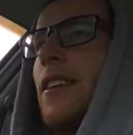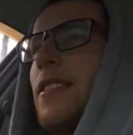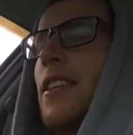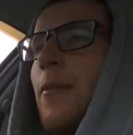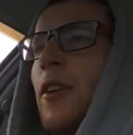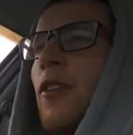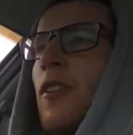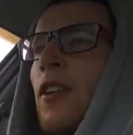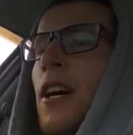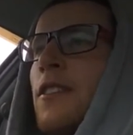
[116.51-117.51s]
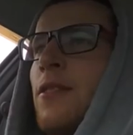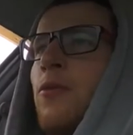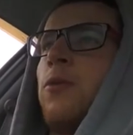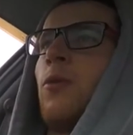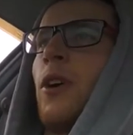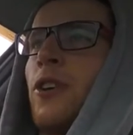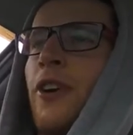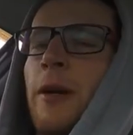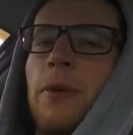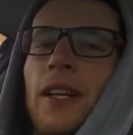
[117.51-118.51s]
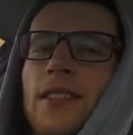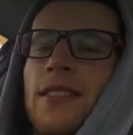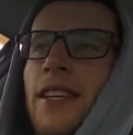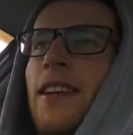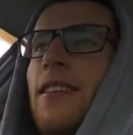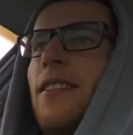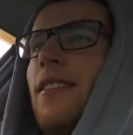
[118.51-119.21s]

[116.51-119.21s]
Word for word: something along the lines of what Greg Plitt said